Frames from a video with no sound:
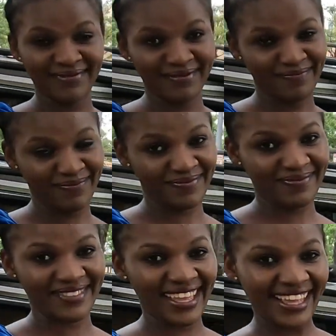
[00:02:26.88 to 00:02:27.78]
like this
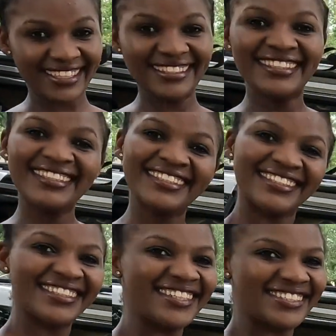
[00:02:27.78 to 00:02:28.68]
one.
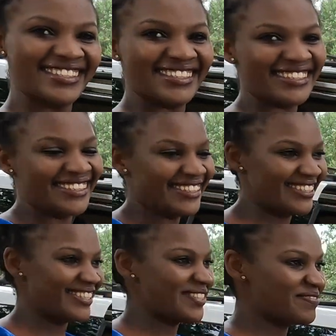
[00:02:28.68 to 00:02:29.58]
Yeah, that's
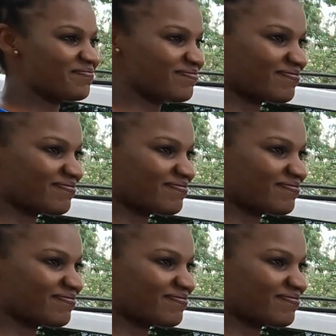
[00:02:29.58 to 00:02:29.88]
Rahab, my